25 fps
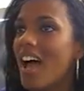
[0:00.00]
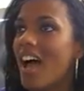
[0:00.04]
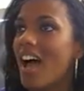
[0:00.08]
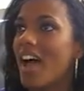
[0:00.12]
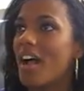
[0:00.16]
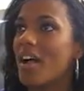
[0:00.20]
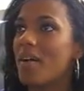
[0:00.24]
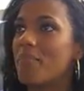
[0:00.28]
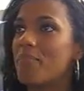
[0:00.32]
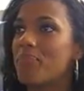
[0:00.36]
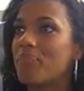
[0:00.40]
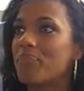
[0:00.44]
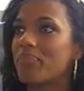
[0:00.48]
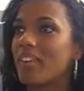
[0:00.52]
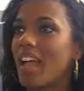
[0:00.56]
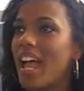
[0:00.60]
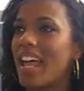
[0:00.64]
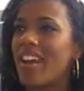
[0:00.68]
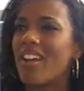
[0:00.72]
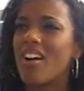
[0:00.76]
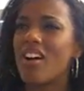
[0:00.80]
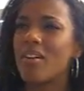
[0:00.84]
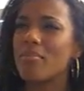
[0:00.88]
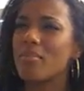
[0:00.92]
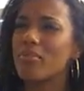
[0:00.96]

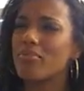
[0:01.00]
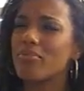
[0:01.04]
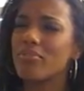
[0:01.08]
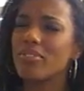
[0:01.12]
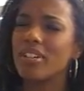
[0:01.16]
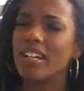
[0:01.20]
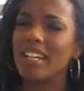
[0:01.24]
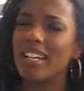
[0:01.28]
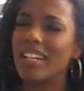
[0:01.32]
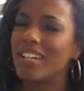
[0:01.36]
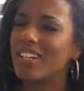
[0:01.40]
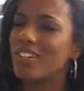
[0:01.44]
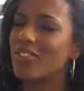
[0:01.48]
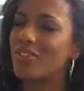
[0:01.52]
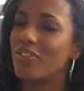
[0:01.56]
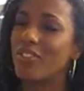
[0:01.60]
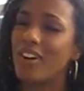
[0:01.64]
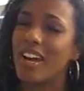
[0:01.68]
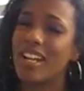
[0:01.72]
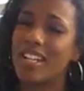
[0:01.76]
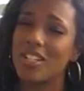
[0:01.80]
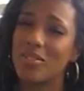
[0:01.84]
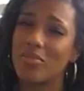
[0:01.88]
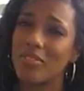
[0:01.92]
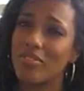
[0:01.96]
And I'm really good
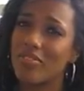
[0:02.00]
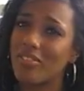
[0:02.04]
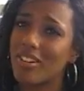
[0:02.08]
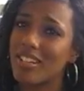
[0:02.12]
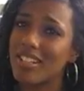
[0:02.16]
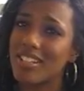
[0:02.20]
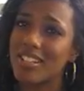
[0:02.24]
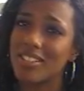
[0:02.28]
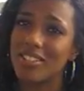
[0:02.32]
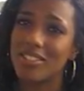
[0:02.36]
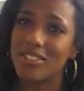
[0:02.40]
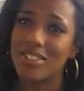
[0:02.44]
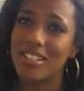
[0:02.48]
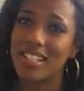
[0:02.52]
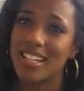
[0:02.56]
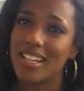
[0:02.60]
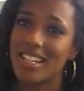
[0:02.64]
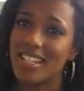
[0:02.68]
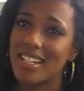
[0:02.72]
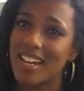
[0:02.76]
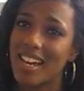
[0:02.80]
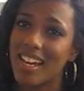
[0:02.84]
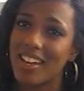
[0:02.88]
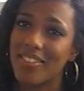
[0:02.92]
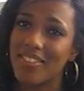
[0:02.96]
friends with Russell
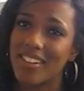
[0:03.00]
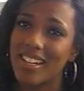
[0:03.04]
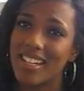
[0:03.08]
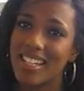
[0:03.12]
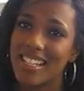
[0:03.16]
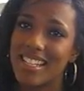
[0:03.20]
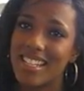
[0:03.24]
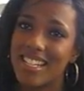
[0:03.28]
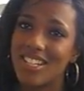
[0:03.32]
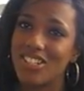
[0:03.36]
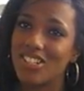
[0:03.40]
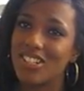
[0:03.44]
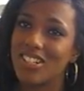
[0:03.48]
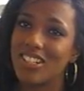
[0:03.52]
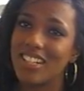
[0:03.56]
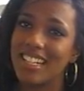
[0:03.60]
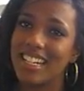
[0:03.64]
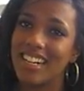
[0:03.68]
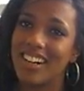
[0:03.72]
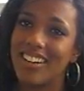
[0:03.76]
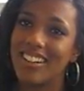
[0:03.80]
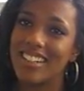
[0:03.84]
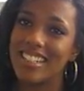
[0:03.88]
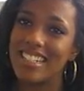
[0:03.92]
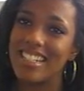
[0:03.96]
T Davis and
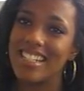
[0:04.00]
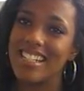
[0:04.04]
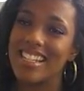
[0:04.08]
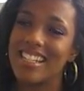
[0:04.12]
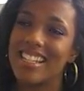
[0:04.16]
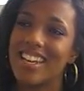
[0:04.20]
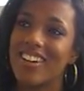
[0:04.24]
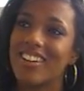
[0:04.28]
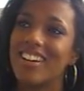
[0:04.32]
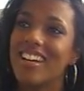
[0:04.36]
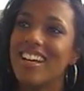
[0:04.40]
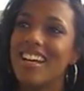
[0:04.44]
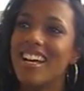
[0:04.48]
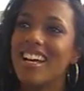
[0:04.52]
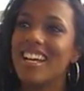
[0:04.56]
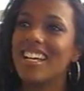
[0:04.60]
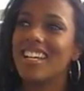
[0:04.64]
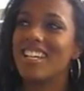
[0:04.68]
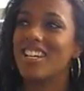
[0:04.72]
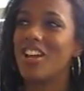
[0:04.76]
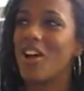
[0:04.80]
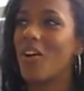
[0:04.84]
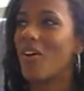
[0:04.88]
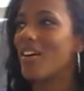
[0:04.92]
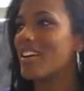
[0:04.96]
Julie Gardner, so,
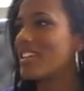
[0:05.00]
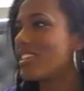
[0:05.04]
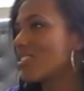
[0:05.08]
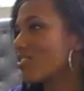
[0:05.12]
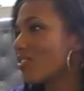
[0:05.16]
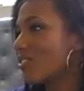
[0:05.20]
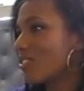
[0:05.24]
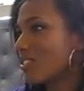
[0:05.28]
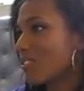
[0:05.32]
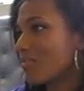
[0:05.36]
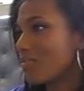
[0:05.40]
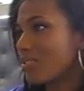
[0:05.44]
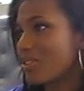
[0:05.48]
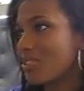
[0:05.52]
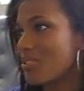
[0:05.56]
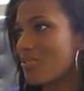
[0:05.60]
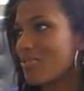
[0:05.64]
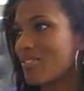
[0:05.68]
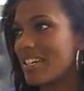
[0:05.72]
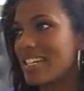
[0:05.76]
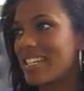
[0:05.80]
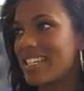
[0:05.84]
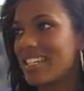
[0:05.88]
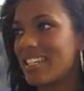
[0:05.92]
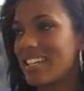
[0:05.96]
you know, I saw them just
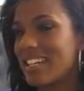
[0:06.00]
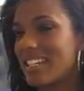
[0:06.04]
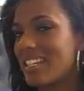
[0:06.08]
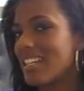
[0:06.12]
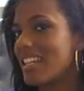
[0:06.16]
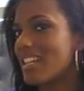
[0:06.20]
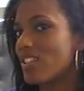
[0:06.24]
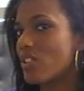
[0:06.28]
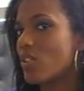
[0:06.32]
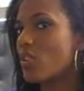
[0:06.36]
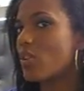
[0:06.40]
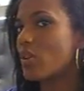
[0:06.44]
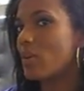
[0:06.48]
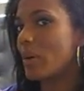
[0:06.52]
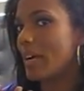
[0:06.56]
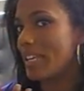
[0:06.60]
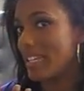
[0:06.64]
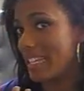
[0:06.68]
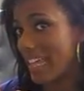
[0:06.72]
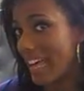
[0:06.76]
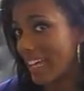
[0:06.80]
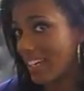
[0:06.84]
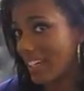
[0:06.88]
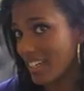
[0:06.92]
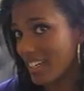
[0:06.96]
recently, so there's
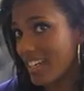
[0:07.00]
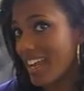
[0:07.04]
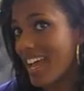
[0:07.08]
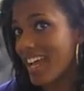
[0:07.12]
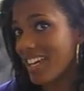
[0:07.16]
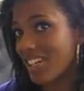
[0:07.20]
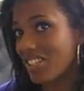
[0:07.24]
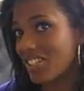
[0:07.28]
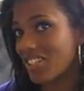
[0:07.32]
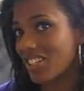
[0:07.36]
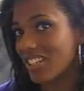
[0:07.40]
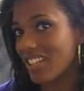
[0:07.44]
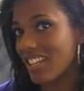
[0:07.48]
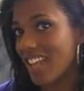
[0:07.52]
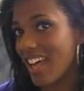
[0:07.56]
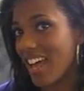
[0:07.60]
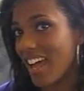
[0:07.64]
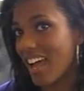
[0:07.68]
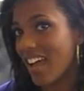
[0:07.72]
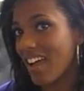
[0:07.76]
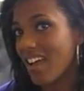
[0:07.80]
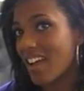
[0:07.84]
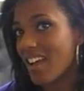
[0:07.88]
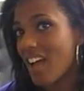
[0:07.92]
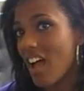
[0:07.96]
always that connection
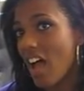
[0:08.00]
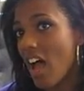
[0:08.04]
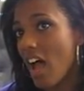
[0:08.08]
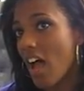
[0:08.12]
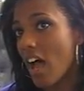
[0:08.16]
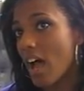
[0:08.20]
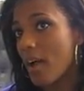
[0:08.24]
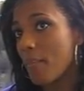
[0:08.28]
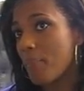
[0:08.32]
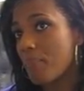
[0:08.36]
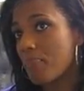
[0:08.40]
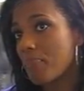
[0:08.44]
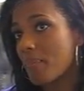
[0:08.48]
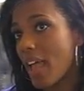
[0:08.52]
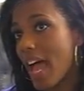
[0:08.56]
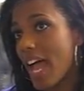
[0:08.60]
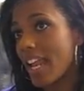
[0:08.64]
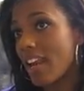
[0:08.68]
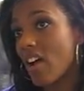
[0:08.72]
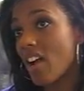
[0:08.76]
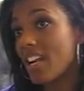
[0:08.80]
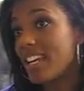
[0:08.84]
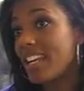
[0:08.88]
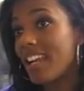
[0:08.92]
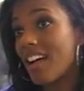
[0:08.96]
there.
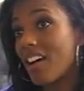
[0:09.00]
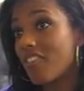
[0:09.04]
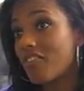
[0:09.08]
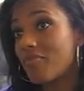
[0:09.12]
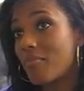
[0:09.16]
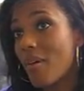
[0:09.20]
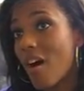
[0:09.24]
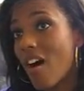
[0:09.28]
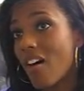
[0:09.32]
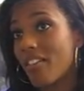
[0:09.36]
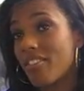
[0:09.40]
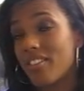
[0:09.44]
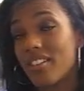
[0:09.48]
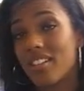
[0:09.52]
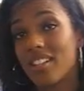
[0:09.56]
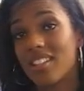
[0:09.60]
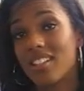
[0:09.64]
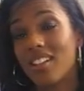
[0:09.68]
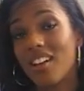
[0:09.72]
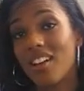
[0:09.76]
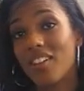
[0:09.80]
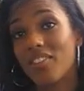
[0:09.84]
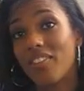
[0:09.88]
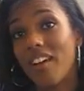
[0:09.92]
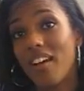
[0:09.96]
And I love Martha,
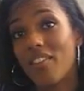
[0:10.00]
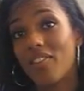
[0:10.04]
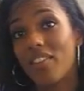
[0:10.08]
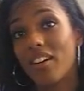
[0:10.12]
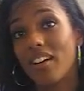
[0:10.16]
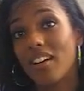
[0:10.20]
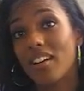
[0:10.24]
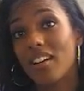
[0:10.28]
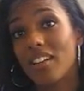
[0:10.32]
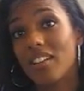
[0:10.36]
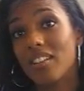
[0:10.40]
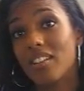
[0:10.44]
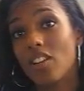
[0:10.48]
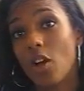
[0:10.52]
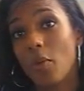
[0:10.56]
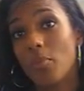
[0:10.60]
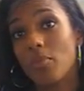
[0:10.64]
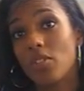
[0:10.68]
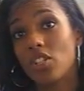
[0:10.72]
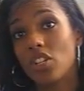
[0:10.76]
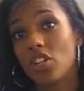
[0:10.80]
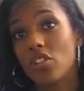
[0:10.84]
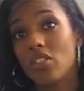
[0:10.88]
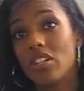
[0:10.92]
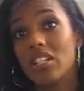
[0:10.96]
so if ever the
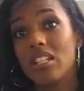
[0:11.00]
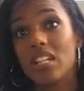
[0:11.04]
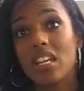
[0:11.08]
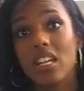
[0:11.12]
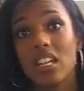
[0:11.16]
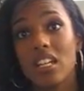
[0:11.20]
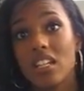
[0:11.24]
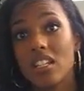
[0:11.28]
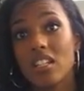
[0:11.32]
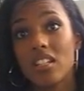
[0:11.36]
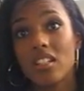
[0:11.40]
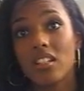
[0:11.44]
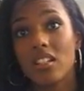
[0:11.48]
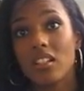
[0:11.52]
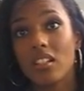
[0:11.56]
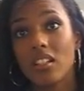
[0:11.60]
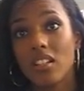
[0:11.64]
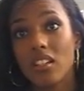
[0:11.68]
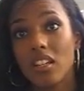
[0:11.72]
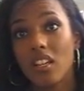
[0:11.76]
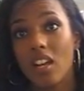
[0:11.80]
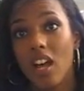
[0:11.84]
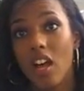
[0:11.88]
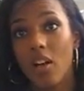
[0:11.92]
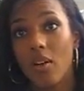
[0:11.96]
opportunities,
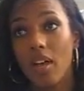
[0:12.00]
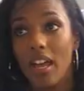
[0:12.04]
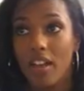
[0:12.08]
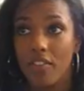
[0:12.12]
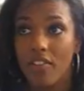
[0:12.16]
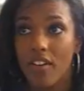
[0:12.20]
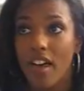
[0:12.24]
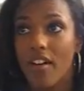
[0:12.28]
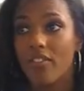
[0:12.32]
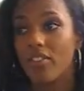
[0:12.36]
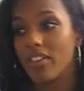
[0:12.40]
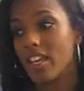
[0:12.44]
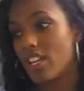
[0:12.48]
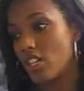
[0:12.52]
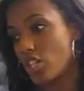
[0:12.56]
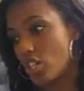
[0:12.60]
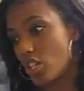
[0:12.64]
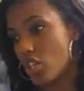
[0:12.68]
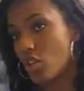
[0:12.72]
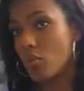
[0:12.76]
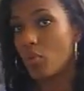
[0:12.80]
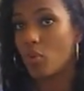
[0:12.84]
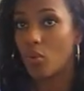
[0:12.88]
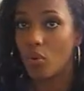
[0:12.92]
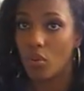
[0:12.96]
you know, if ever they
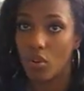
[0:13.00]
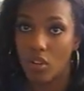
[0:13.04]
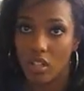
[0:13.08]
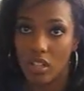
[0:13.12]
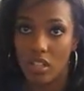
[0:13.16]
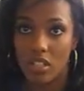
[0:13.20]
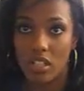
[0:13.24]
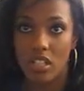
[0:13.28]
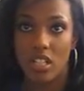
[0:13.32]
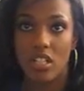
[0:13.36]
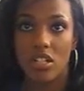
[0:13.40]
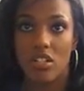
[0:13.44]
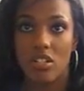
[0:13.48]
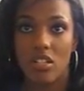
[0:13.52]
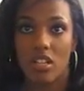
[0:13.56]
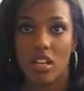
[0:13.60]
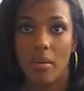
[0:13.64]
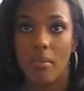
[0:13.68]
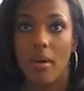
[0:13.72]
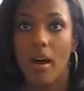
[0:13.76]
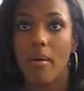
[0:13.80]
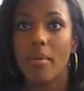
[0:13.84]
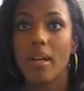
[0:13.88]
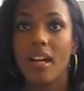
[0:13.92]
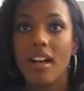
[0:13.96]
do or continue to
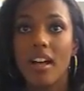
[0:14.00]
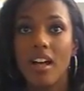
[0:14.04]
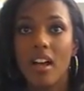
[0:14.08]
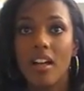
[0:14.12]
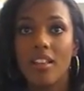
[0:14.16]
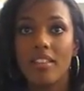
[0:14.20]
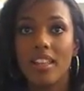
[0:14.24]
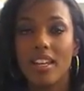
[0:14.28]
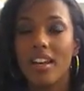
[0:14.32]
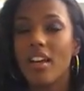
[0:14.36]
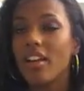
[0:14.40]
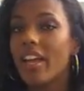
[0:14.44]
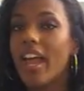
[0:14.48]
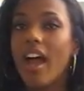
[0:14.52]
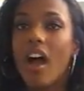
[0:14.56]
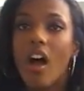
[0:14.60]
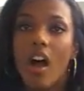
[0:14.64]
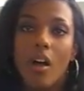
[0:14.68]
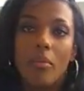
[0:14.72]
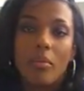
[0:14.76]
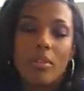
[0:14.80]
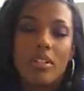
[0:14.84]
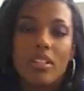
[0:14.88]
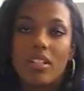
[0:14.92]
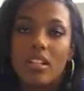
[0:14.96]
come up, then
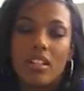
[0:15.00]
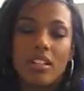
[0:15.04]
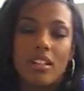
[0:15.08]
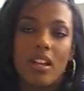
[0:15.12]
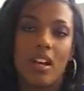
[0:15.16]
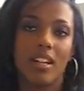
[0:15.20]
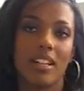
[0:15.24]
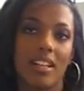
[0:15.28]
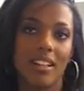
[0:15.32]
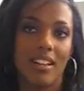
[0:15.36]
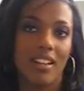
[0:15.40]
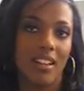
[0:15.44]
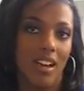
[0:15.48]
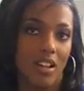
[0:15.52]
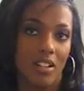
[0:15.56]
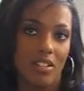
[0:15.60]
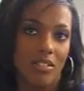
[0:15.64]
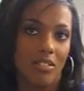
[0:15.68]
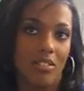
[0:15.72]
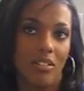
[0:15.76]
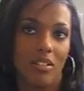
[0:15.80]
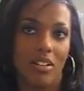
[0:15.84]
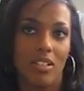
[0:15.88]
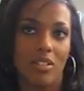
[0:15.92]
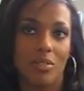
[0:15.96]

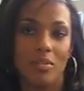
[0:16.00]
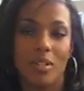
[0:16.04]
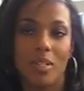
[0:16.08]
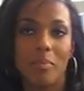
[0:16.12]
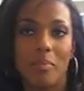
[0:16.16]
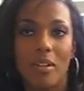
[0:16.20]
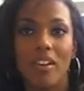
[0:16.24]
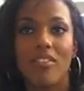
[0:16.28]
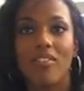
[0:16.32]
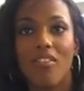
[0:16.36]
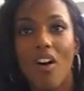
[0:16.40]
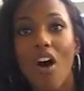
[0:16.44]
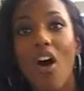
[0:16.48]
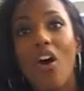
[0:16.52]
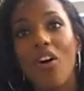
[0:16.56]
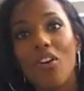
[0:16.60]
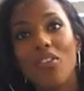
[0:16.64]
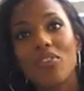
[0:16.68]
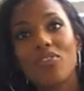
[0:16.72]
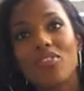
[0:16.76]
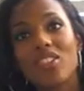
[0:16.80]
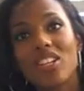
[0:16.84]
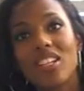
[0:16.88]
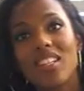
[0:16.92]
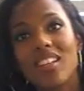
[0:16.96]
I'd always be
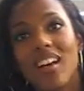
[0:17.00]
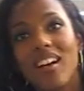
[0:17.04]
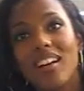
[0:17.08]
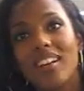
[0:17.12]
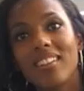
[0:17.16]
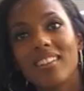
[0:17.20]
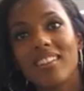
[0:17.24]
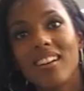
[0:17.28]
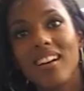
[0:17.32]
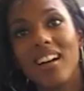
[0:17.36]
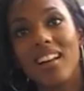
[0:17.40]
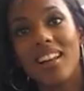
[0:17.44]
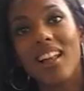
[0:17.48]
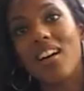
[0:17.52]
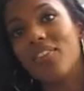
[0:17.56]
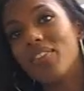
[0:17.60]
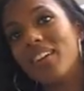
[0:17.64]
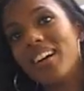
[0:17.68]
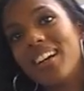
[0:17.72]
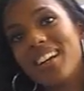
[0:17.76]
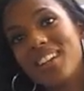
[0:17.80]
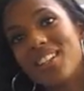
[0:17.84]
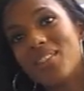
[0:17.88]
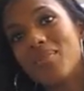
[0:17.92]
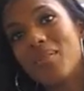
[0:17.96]
involved, because I love
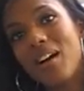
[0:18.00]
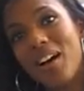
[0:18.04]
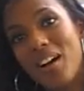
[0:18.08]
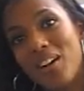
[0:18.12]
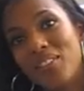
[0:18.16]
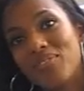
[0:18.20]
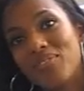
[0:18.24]
it as well.